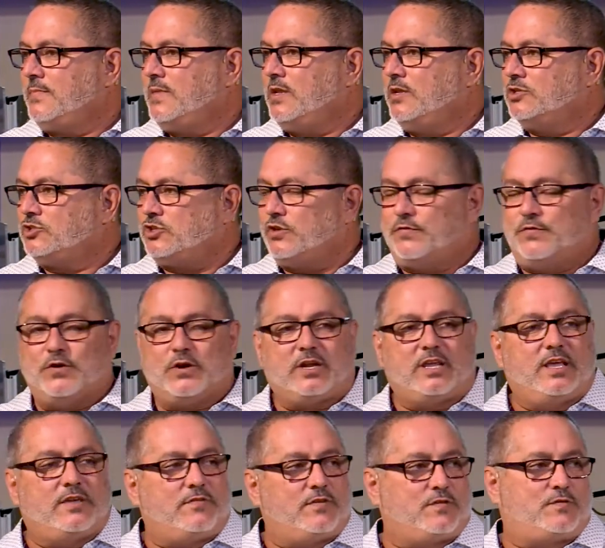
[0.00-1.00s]
So if you're
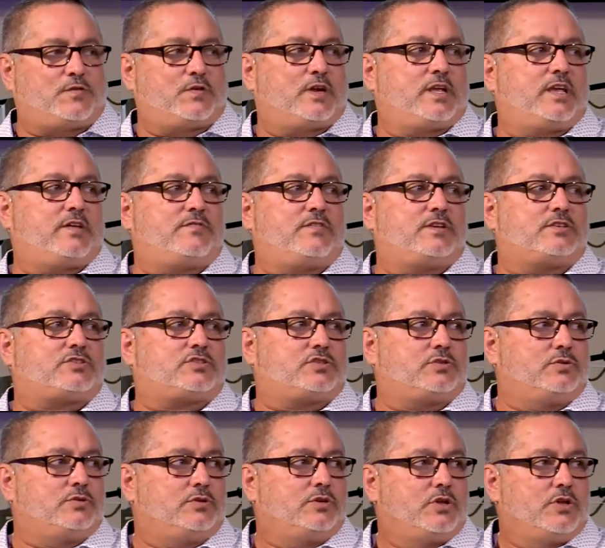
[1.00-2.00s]
giving forgiveness
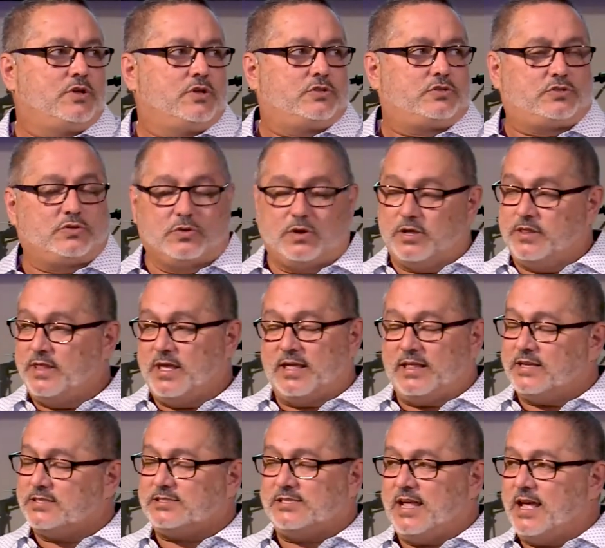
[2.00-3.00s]
to and
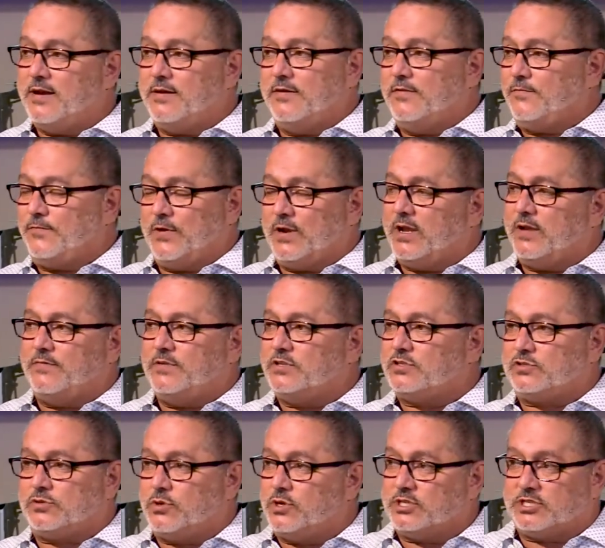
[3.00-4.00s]
that's not forgiveness
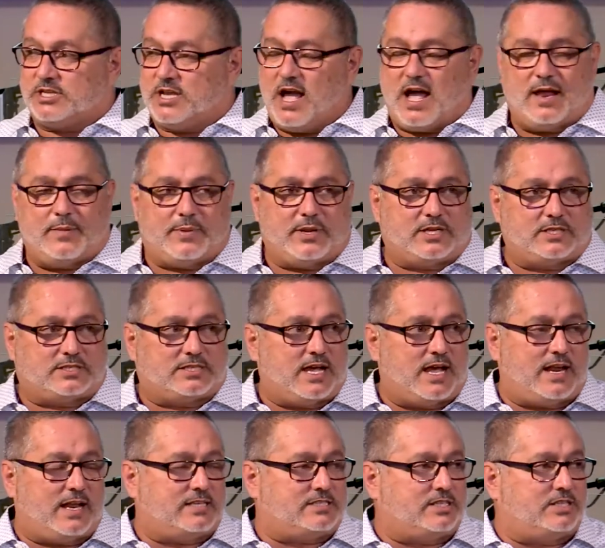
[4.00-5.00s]
towards God, because
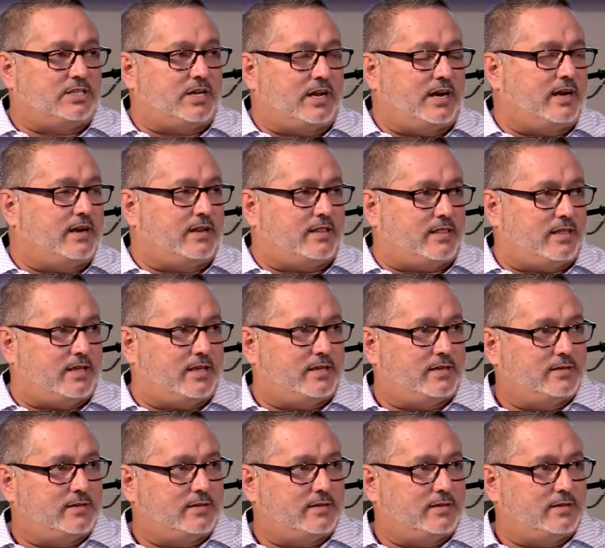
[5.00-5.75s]
God hasn't done anything.